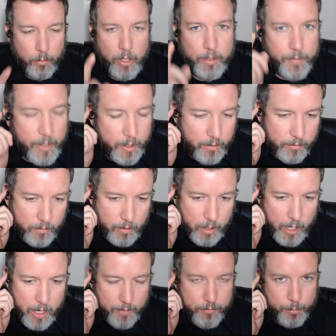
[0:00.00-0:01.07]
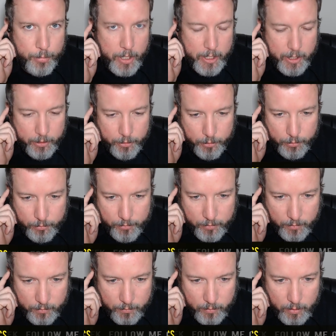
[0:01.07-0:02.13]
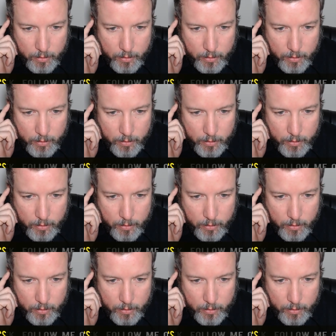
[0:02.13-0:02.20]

Wait a minute. I have some breaking news.